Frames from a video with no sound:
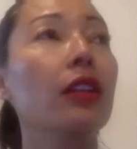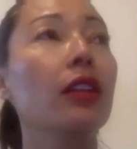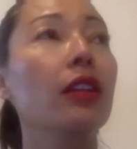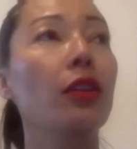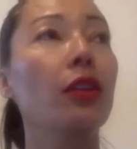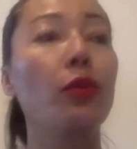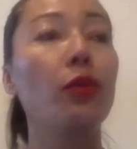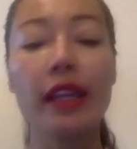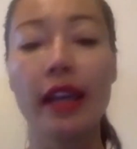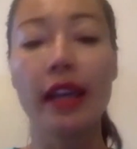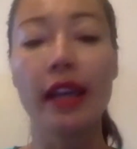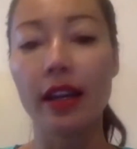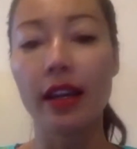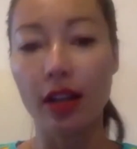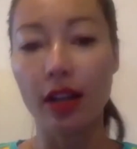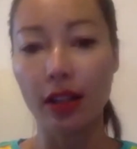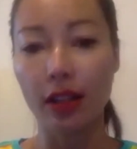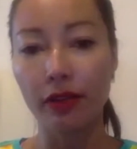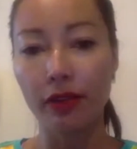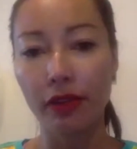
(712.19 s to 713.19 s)
we had
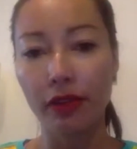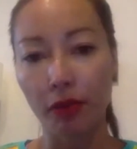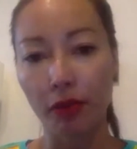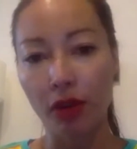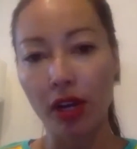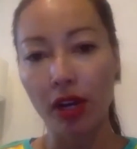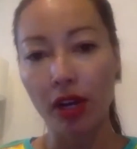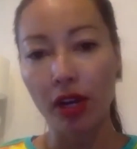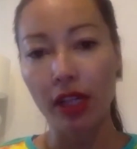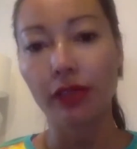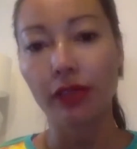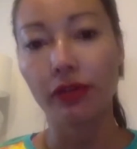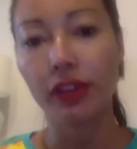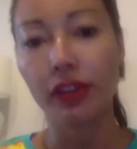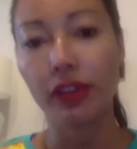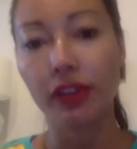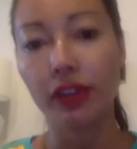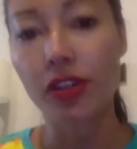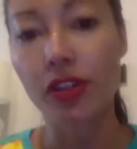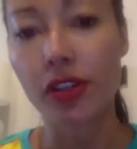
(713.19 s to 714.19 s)
all of the product
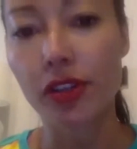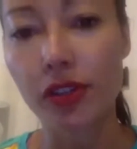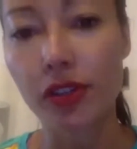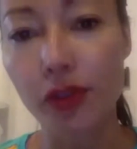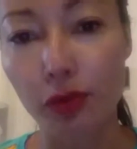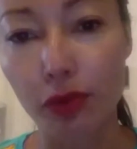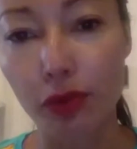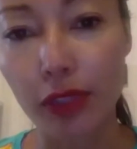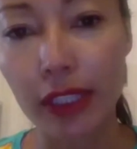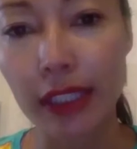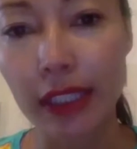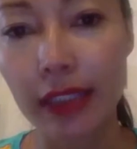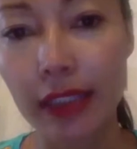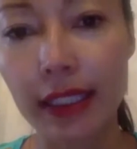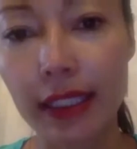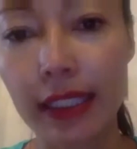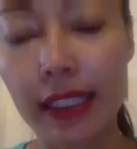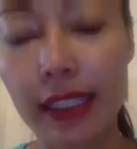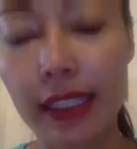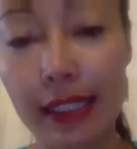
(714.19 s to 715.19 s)
features
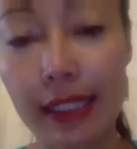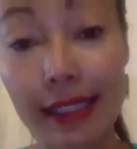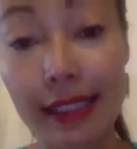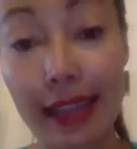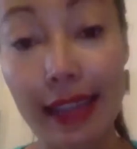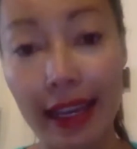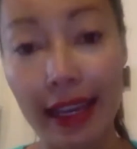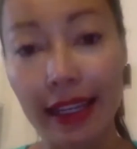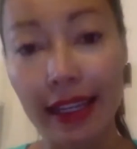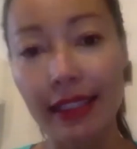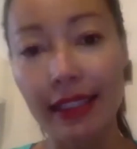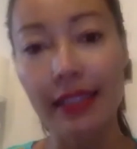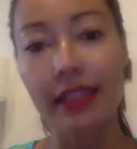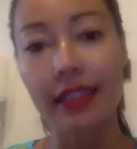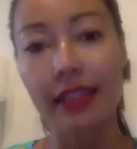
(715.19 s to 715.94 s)
really tight,